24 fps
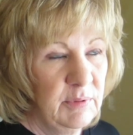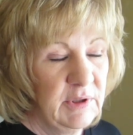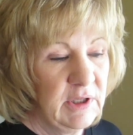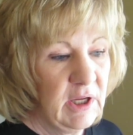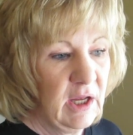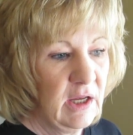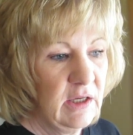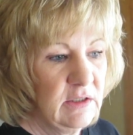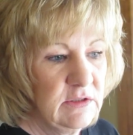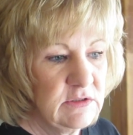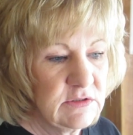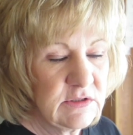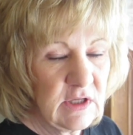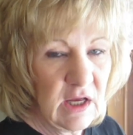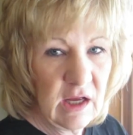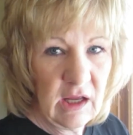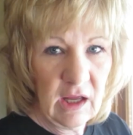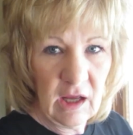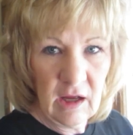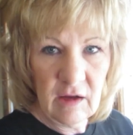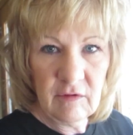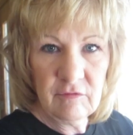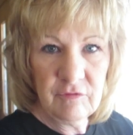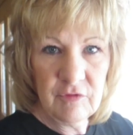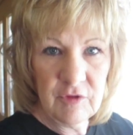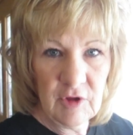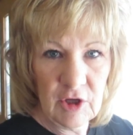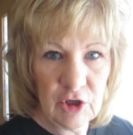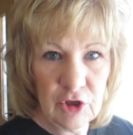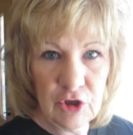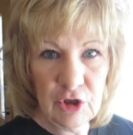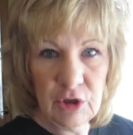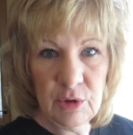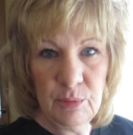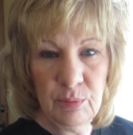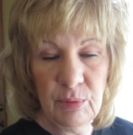because I have a
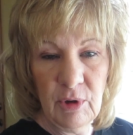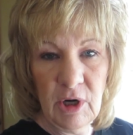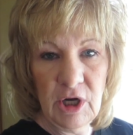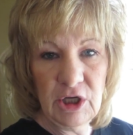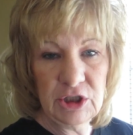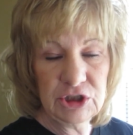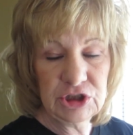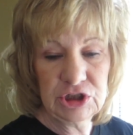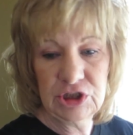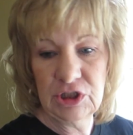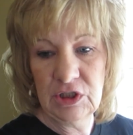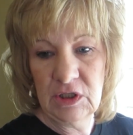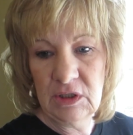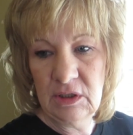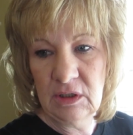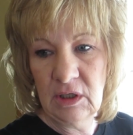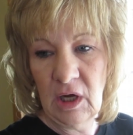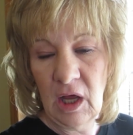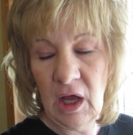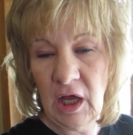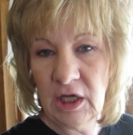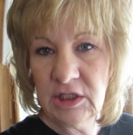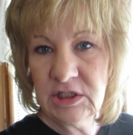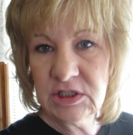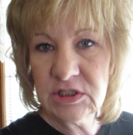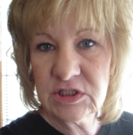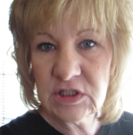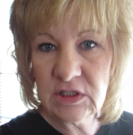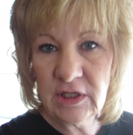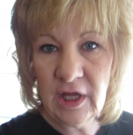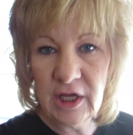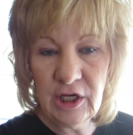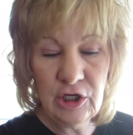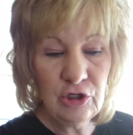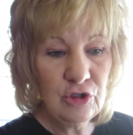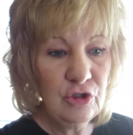good brush and I just
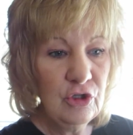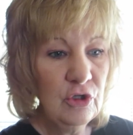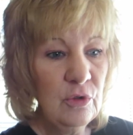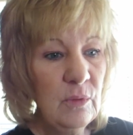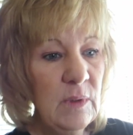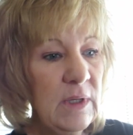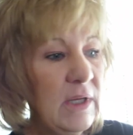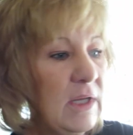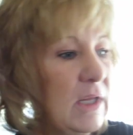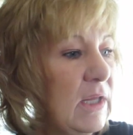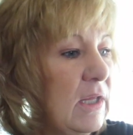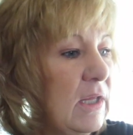like doing